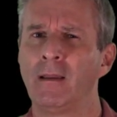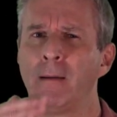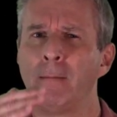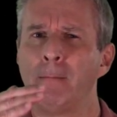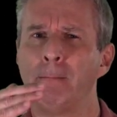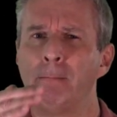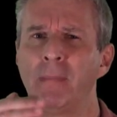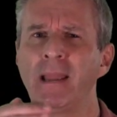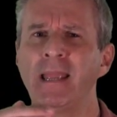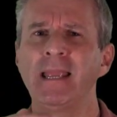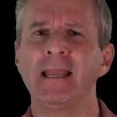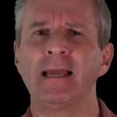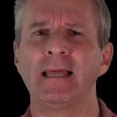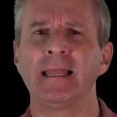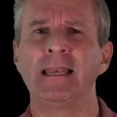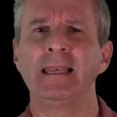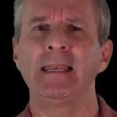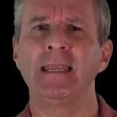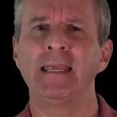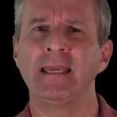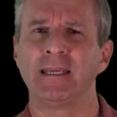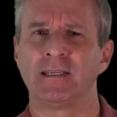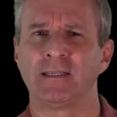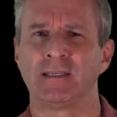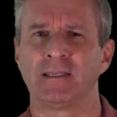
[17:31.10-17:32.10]
Make a
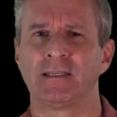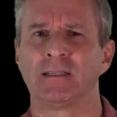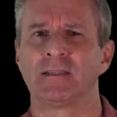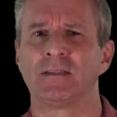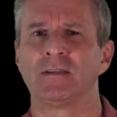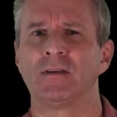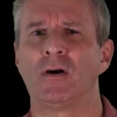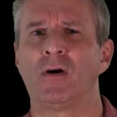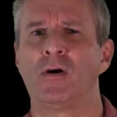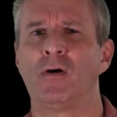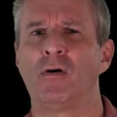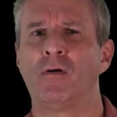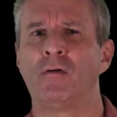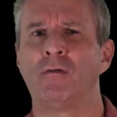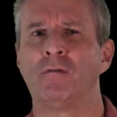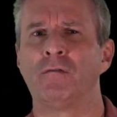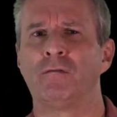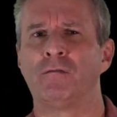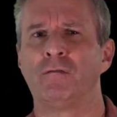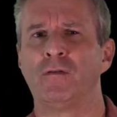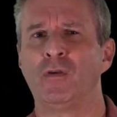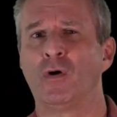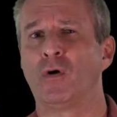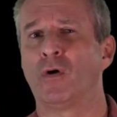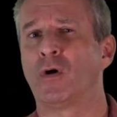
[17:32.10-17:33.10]
list
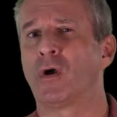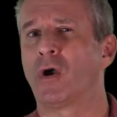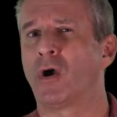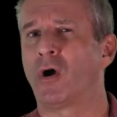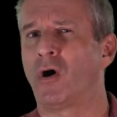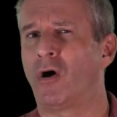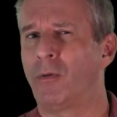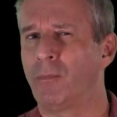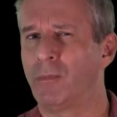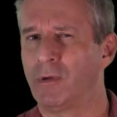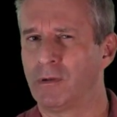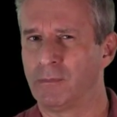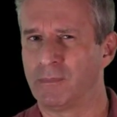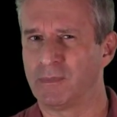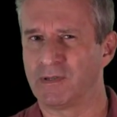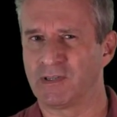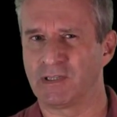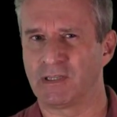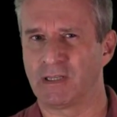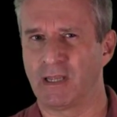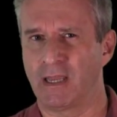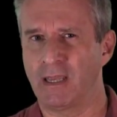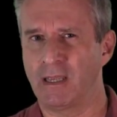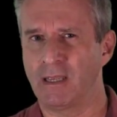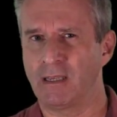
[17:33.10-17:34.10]
of your common
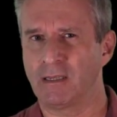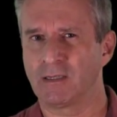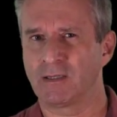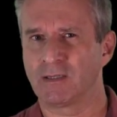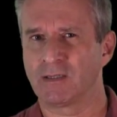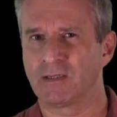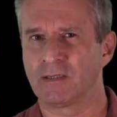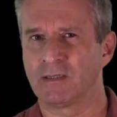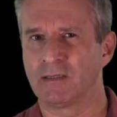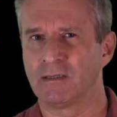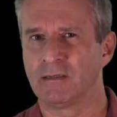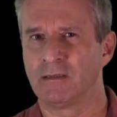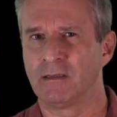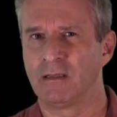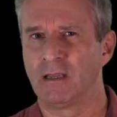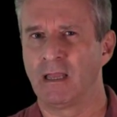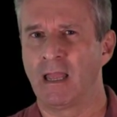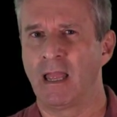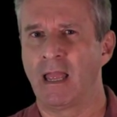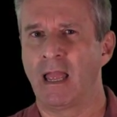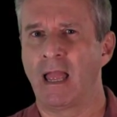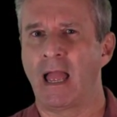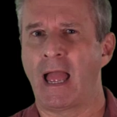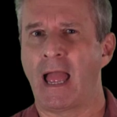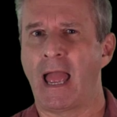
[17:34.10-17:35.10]
mistakes
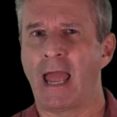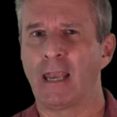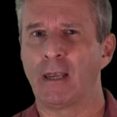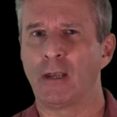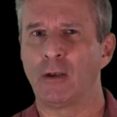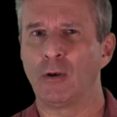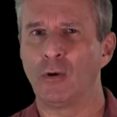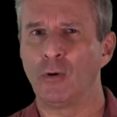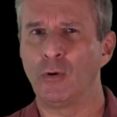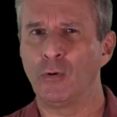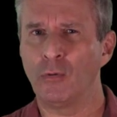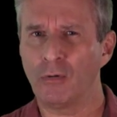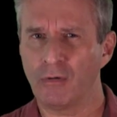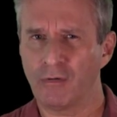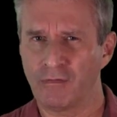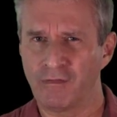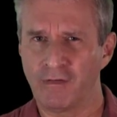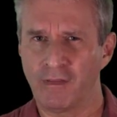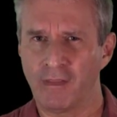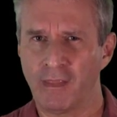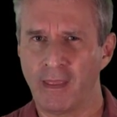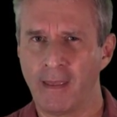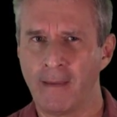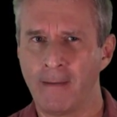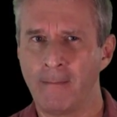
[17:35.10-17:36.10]
and look for
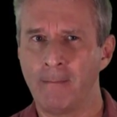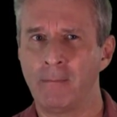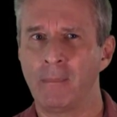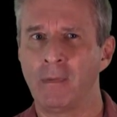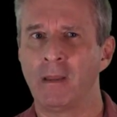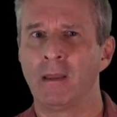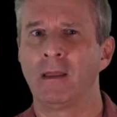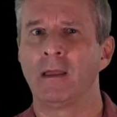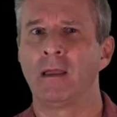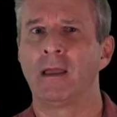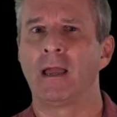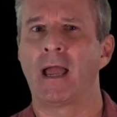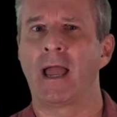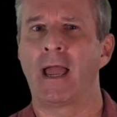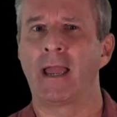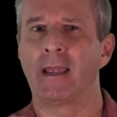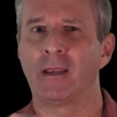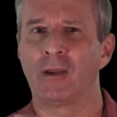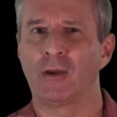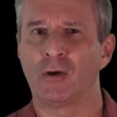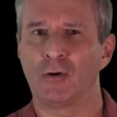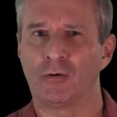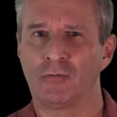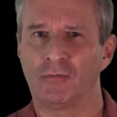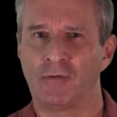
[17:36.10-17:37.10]
them
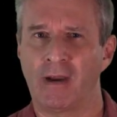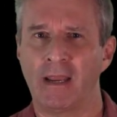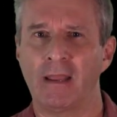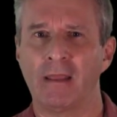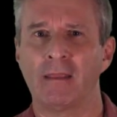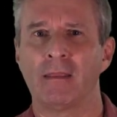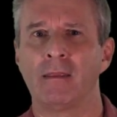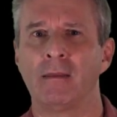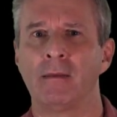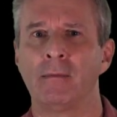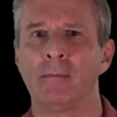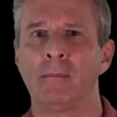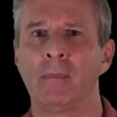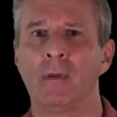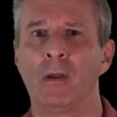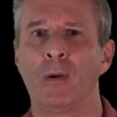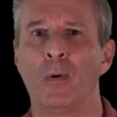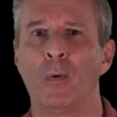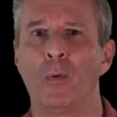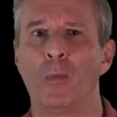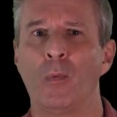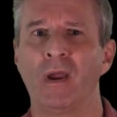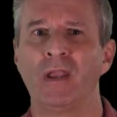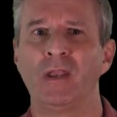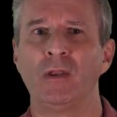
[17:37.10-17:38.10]
and correct them
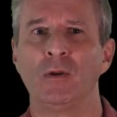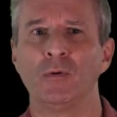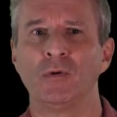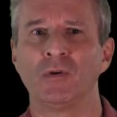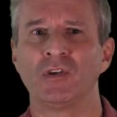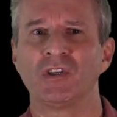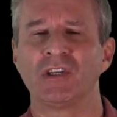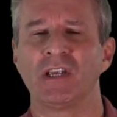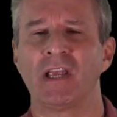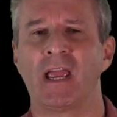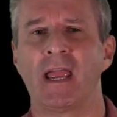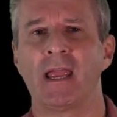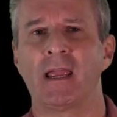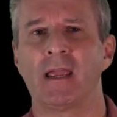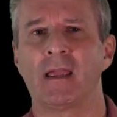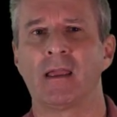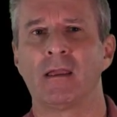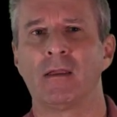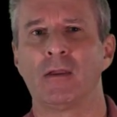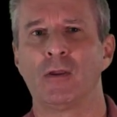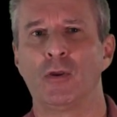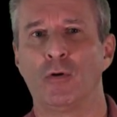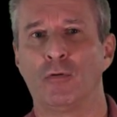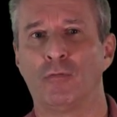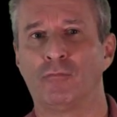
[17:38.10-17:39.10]
when you check
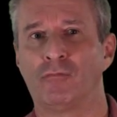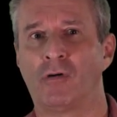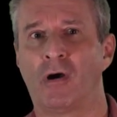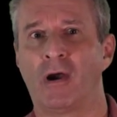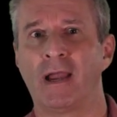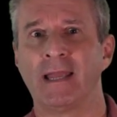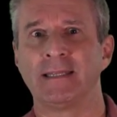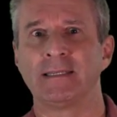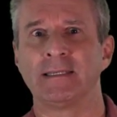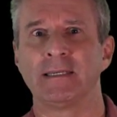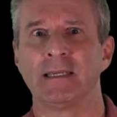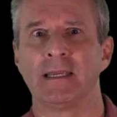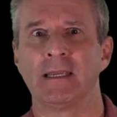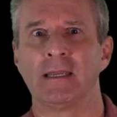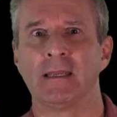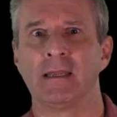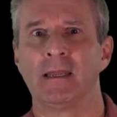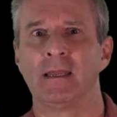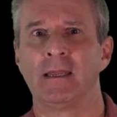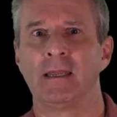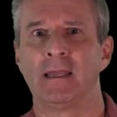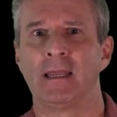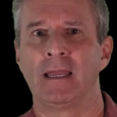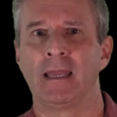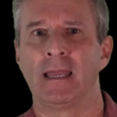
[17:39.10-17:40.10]
your writing
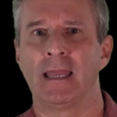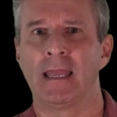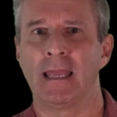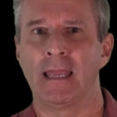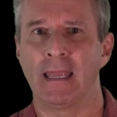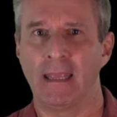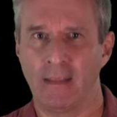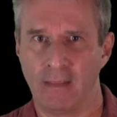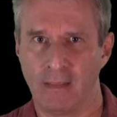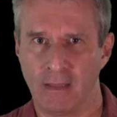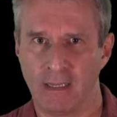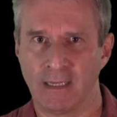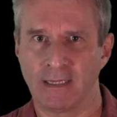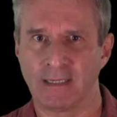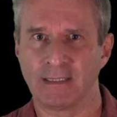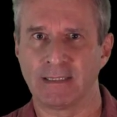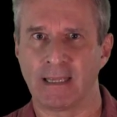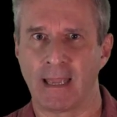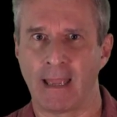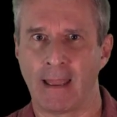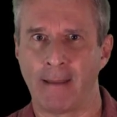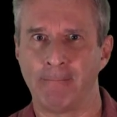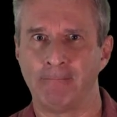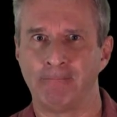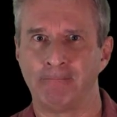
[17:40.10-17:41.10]
in the
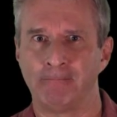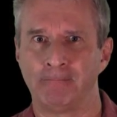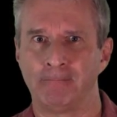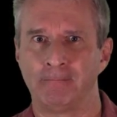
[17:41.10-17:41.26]
exam.